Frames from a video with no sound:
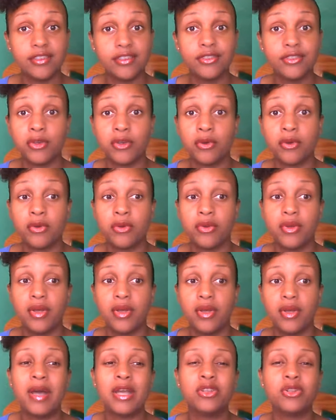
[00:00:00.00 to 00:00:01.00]
So,
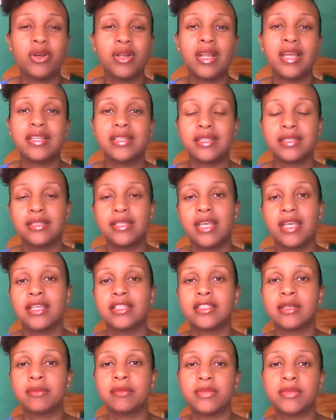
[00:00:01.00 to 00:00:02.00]
but I don't like the
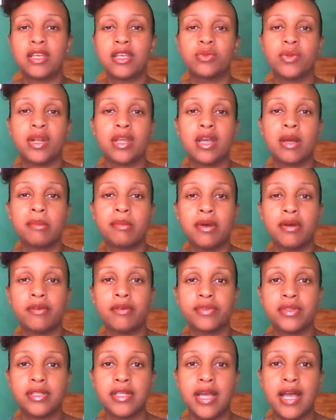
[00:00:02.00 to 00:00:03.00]
taste sometimes when it comes off
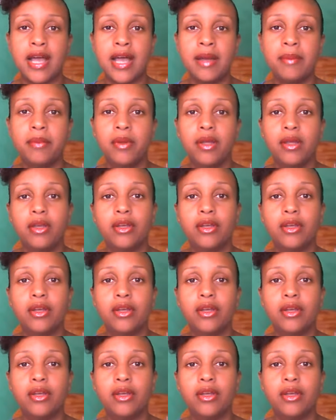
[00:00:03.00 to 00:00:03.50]
the tap.